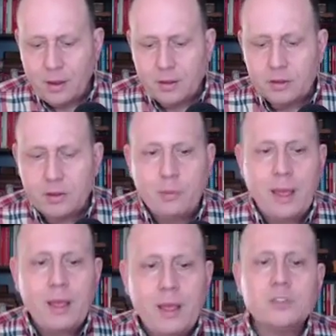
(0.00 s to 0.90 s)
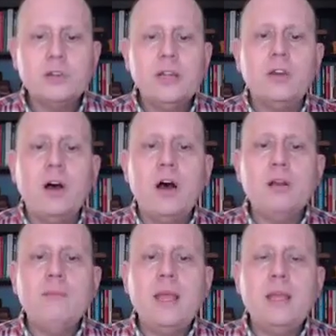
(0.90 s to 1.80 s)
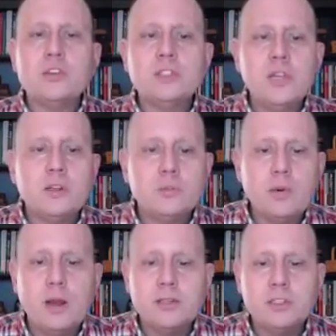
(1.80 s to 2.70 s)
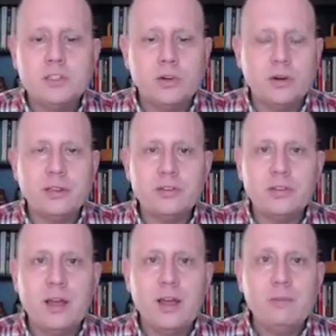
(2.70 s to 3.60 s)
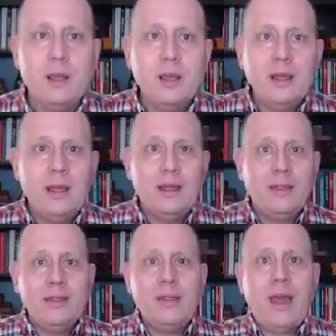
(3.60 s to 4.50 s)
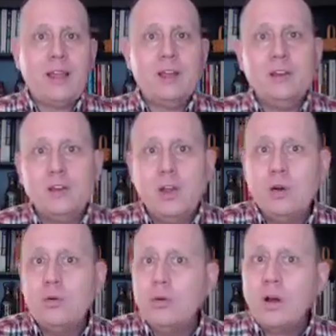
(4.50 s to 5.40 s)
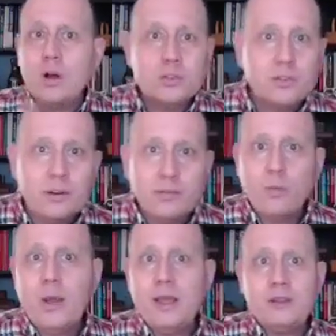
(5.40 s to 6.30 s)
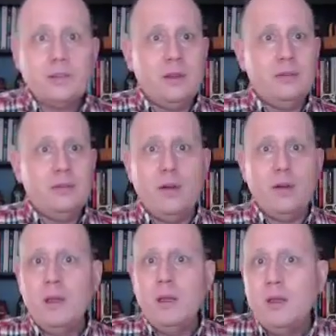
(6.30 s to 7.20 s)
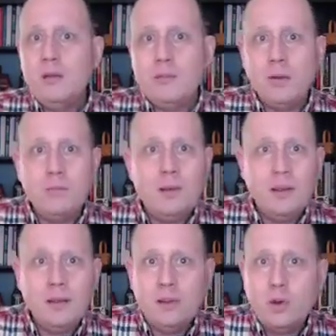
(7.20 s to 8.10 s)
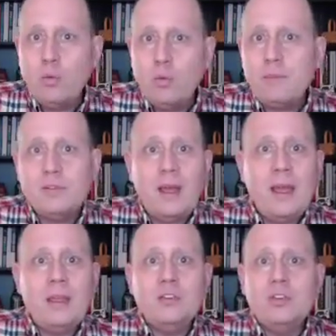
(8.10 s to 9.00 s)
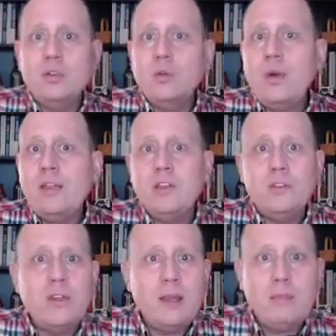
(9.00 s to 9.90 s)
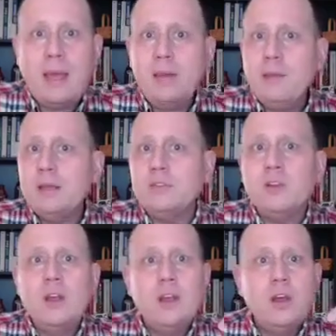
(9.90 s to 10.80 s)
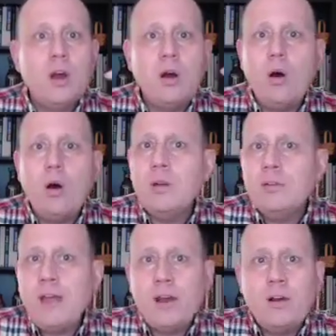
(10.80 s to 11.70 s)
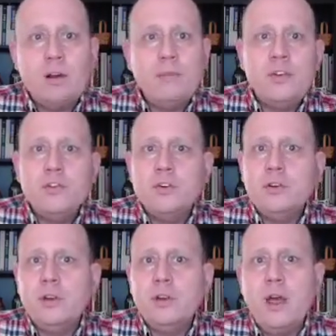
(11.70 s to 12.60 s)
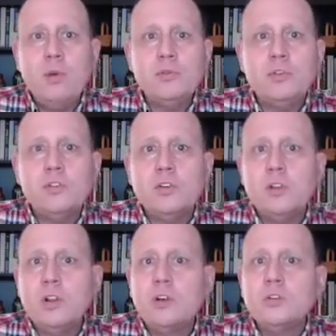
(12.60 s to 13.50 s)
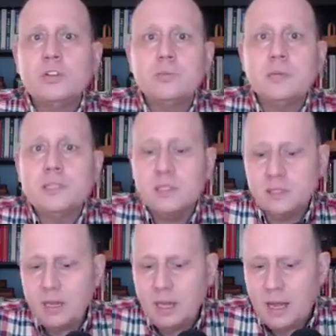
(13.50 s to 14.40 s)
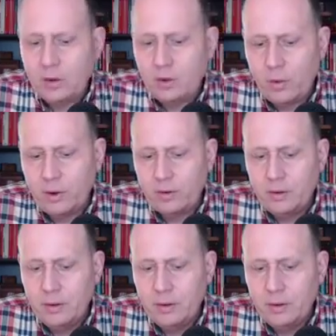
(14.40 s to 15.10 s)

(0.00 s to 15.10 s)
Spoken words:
You may also need to automate your sales process during this time, and that could go a host of different ways, from your website to the way that you take payments. All of that automation helps to close your business a lot quicker.